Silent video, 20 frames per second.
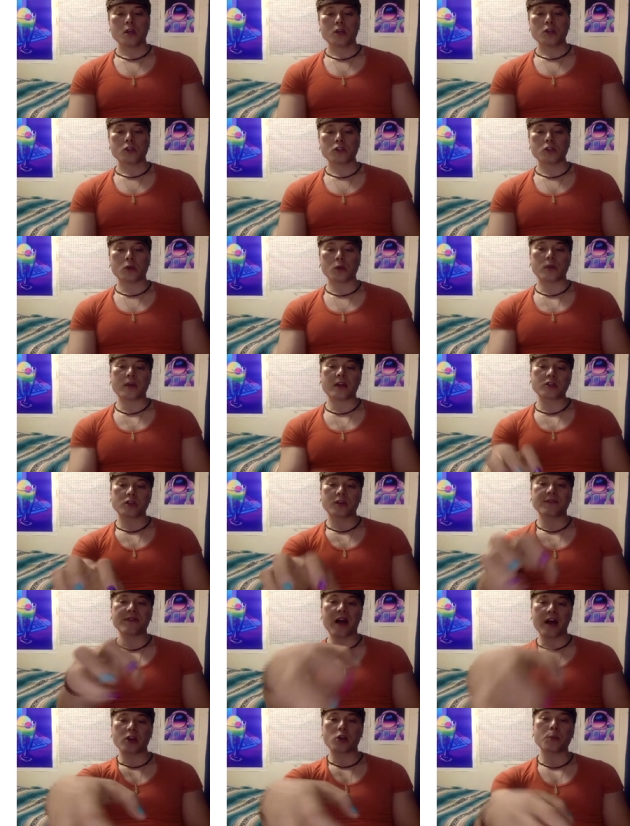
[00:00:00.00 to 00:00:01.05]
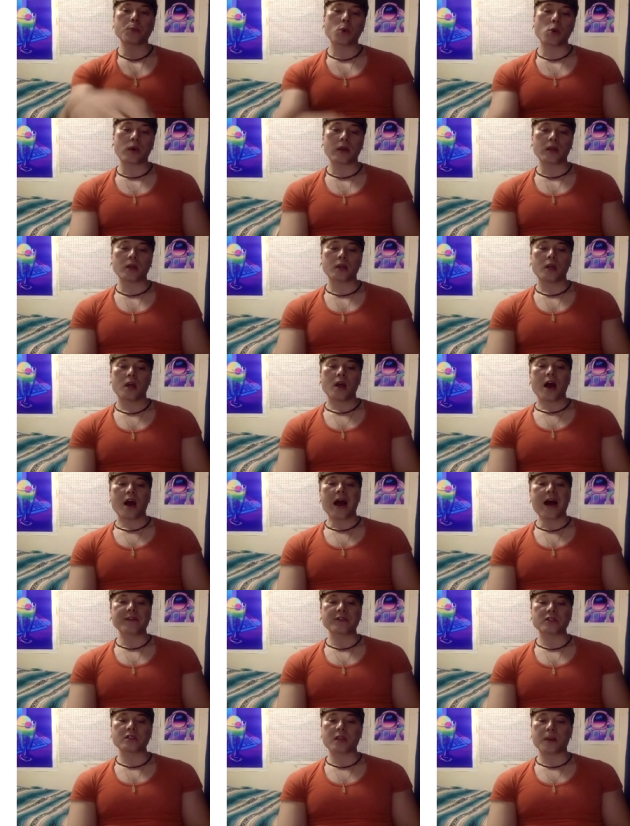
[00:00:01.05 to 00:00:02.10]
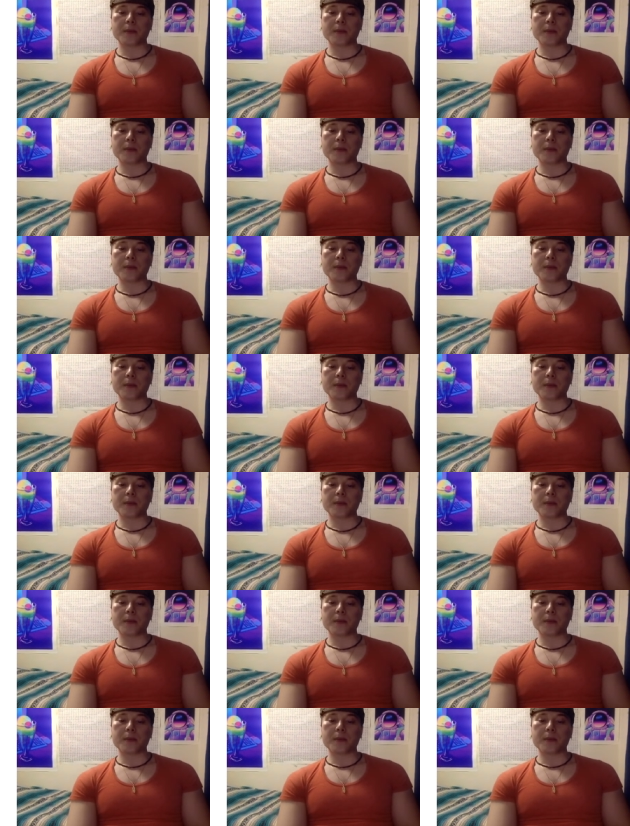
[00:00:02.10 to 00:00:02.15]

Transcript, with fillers: So that's your value point. Obviously,